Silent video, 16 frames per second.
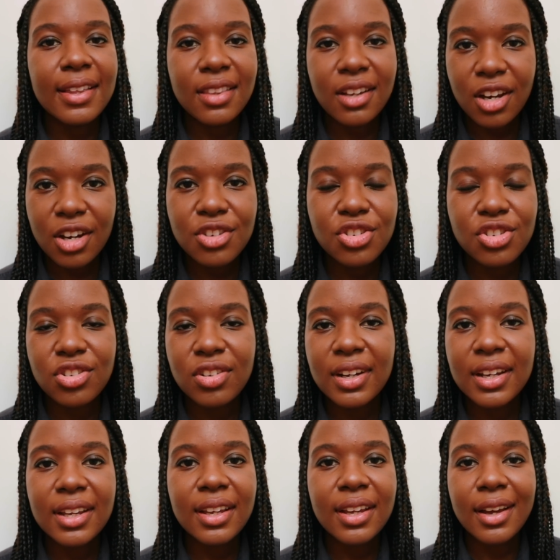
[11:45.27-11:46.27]
in the
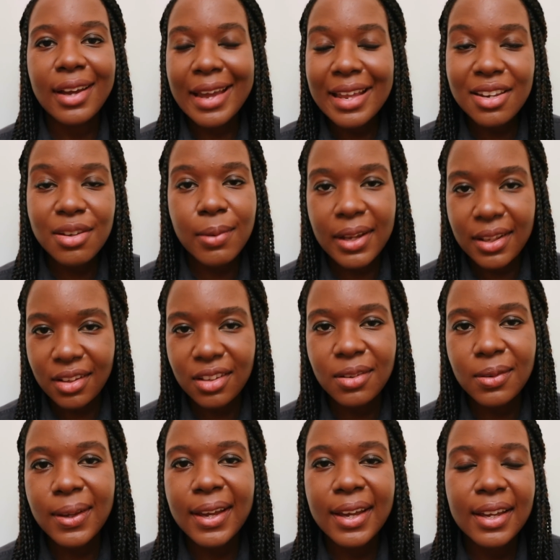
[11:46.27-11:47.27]
country, anywhere in
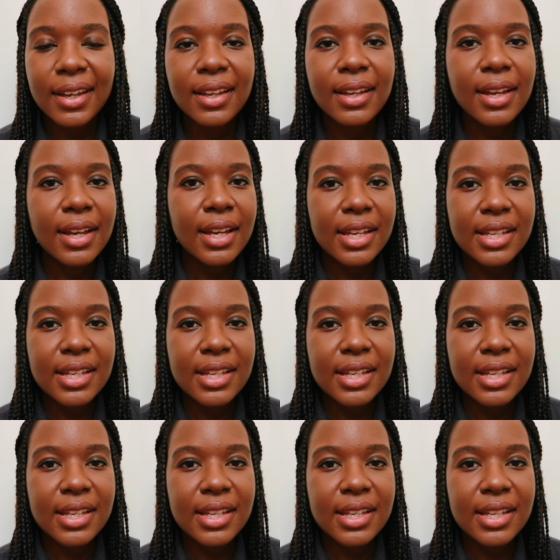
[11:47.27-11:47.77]
the UK,